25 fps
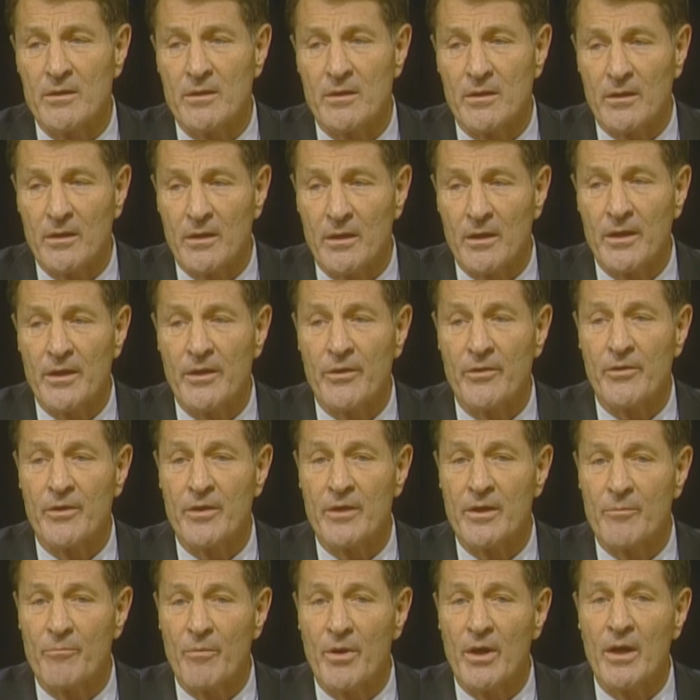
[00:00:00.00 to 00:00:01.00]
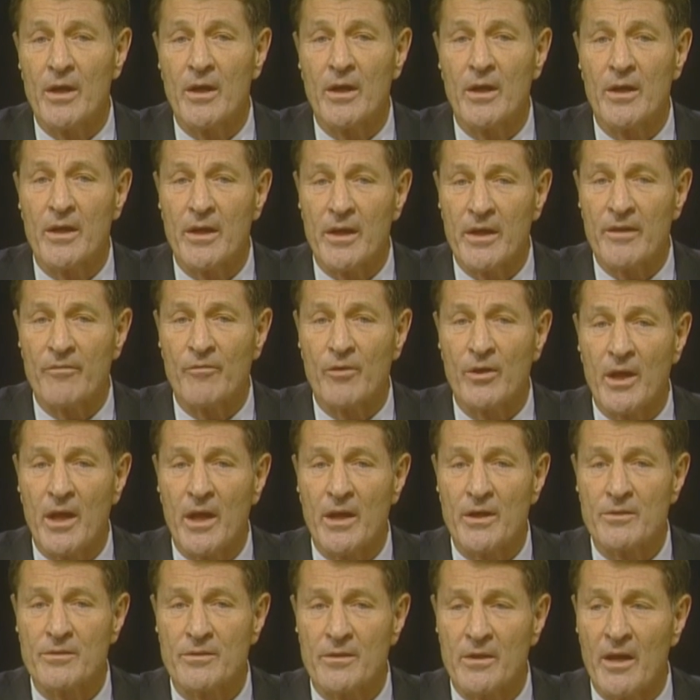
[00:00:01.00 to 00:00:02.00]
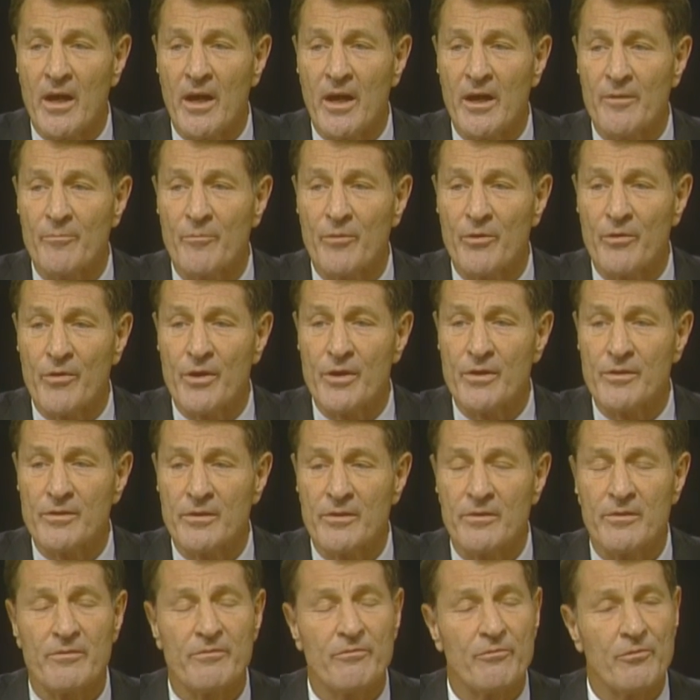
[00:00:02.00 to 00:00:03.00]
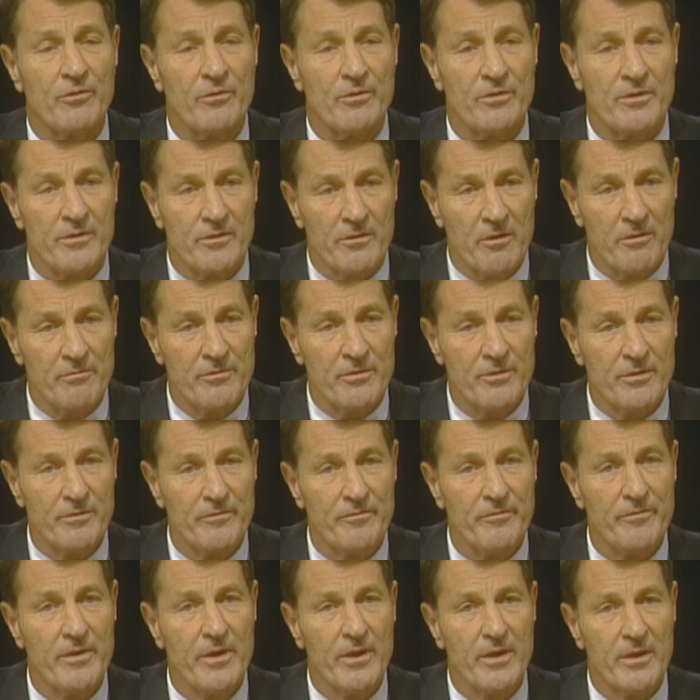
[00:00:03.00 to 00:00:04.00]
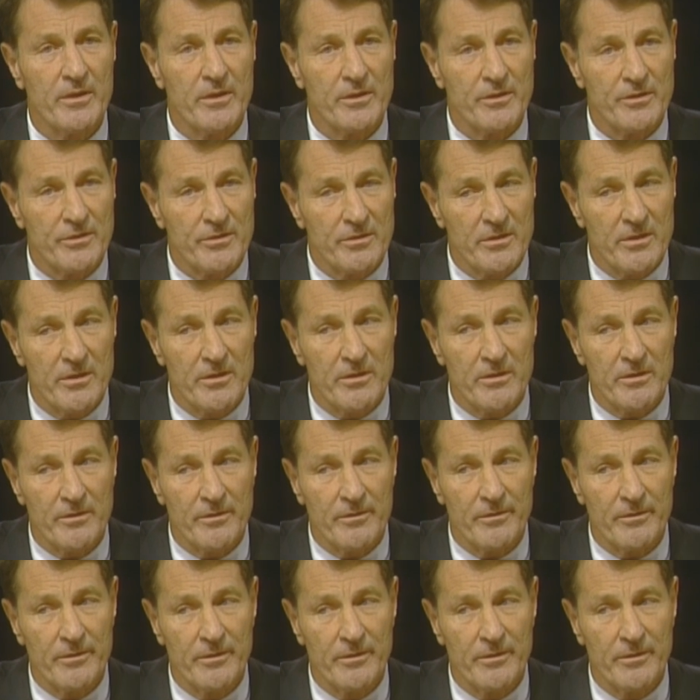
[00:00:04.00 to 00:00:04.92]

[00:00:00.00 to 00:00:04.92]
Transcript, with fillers: declaring my everlasting admiration for Joseph the seer.